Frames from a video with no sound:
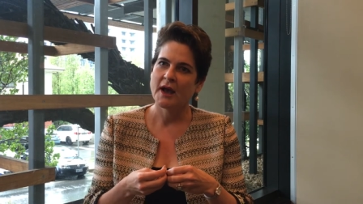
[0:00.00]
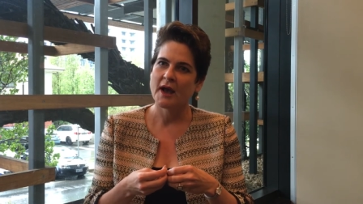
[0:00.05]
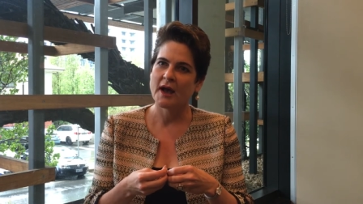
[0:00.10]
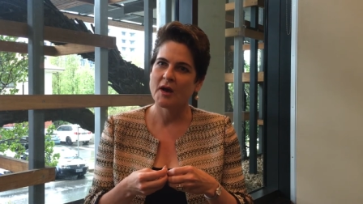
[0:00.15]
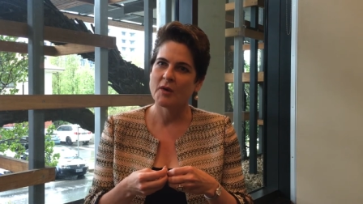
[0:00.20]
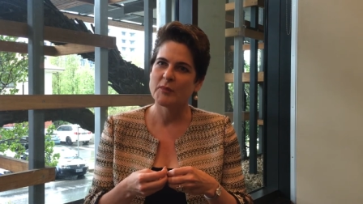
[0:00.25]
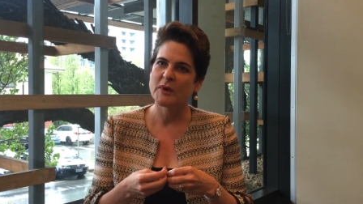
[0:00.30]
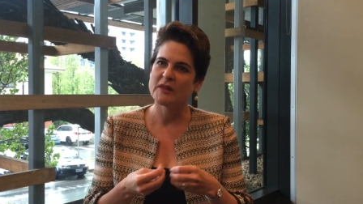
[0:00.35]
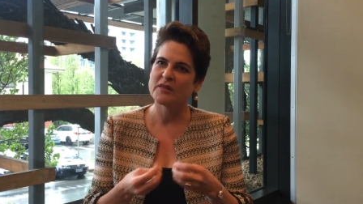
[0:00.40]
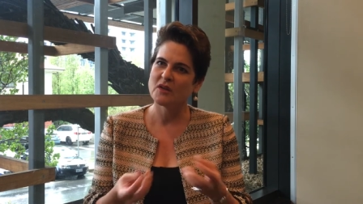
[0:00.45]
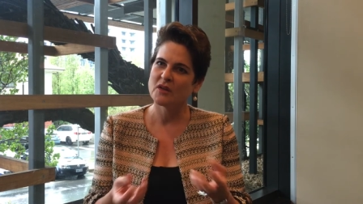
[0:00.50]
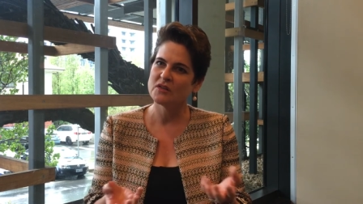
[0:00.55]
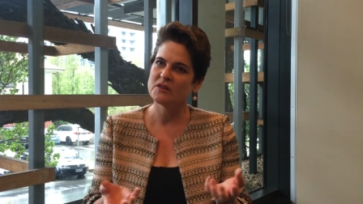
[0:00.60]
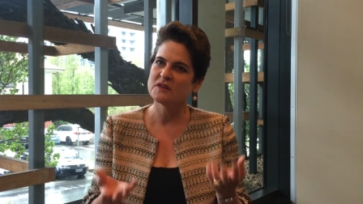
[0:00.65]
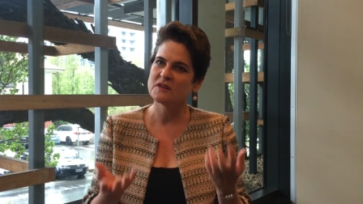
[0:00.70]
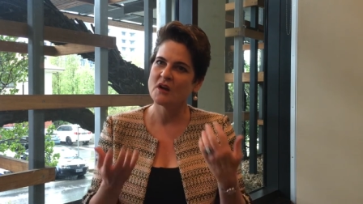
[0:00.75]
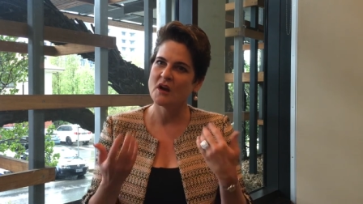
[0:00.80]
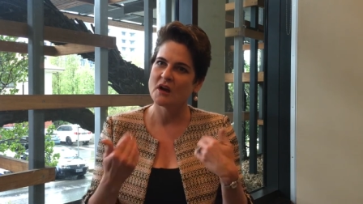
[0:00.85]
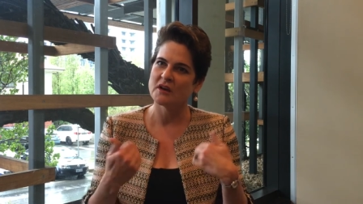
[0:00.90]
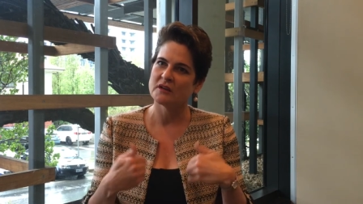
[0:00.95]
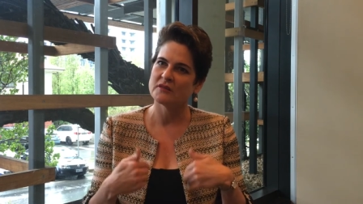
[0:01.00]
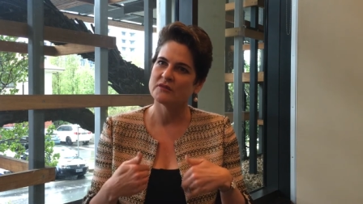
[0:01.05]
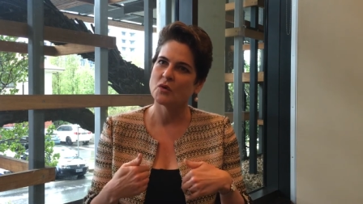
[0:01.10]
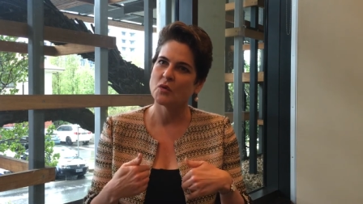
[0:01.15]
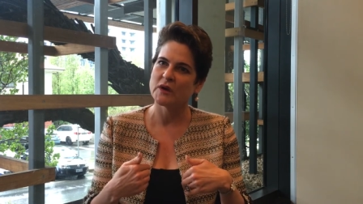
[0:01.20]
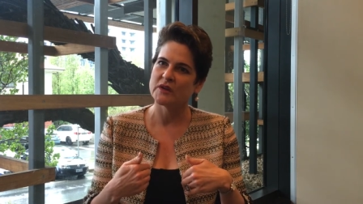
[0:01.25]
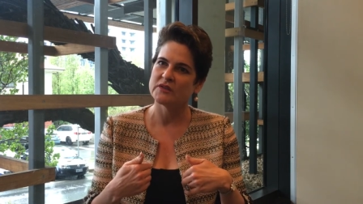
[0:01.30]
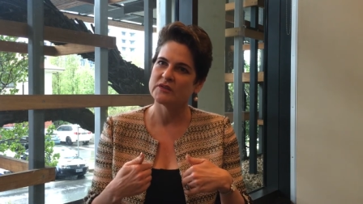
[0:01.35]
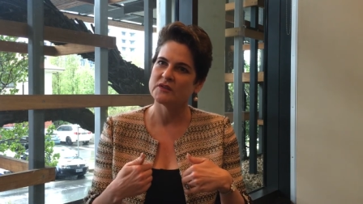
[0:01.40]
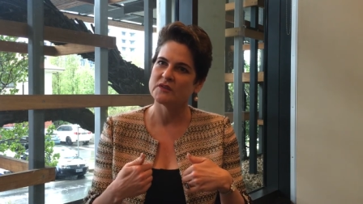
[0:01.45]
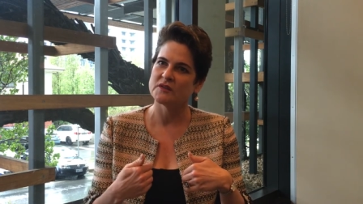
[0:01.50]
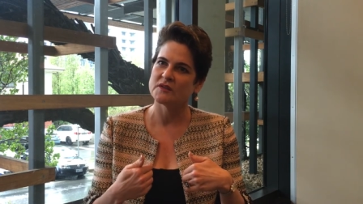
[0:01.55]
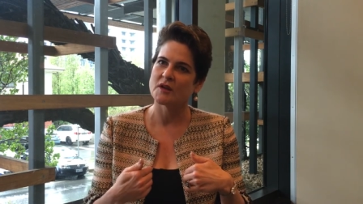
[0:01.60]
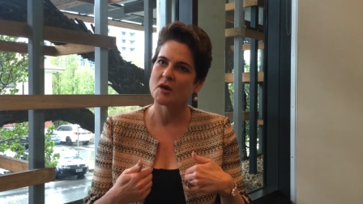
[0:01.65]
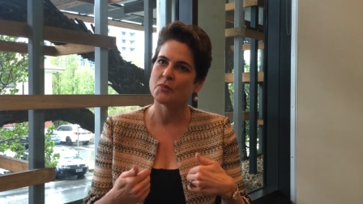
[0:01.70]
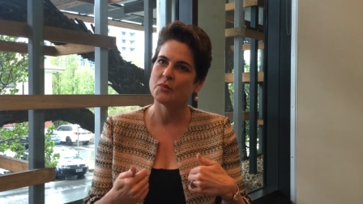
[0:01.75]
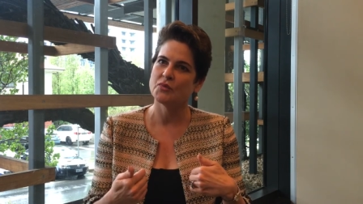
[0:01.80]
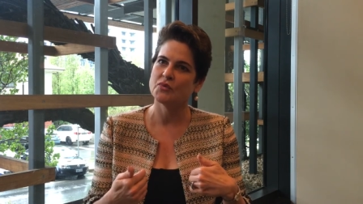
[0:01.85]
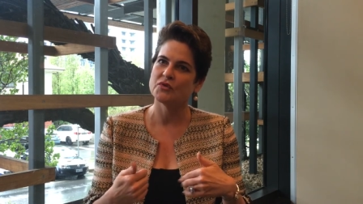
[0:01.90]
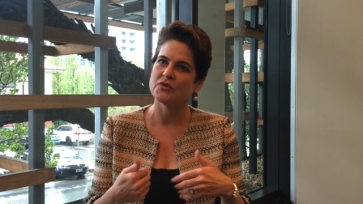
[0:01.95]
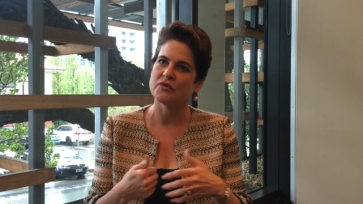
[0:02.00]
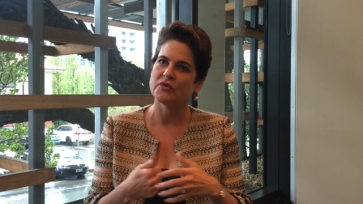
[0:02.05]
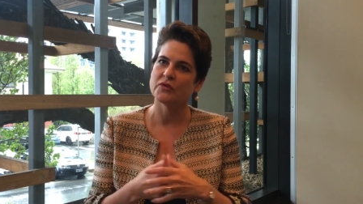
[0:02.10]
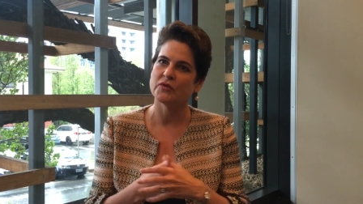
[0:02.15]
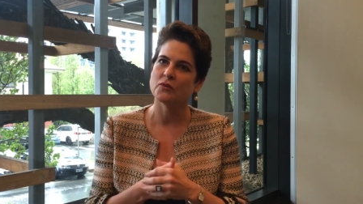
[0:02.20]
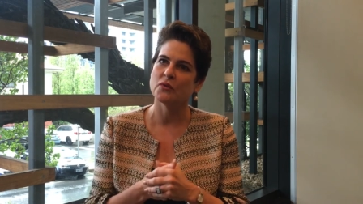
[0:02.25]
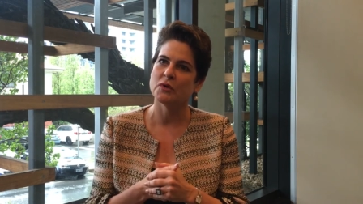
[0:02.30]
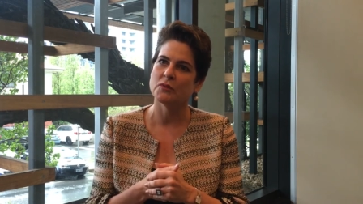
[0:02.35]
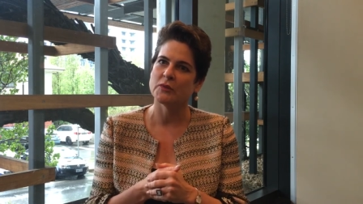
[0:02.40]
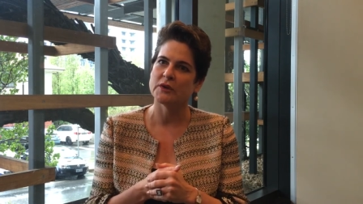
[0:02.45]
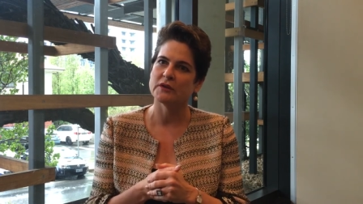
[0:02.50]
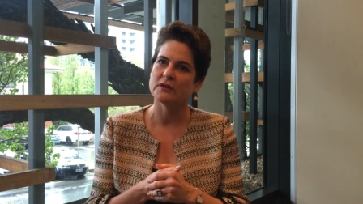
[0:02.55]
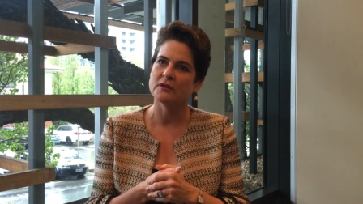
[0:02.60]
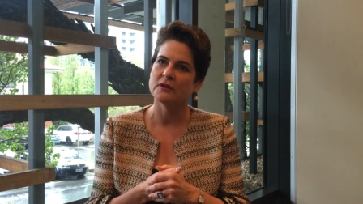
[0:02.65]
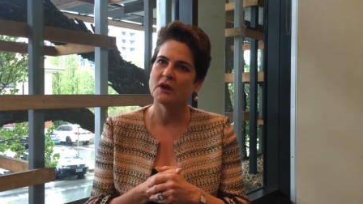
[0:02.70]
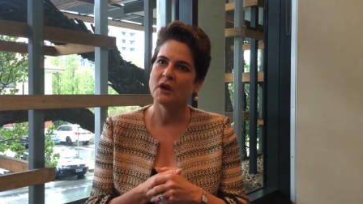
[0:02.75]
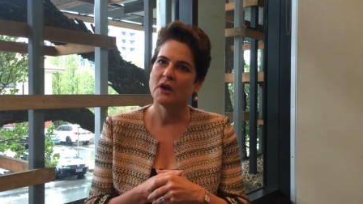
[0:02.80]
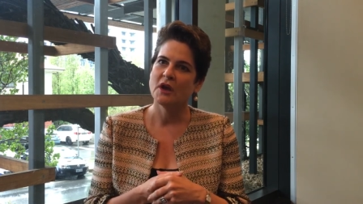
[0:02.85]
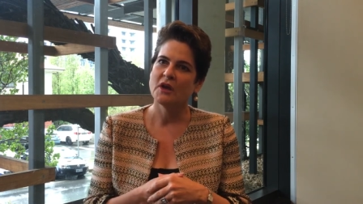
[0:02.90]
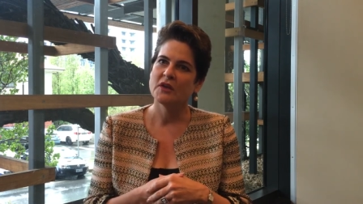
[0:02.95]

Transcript: Um, and those kind of questions are put to women.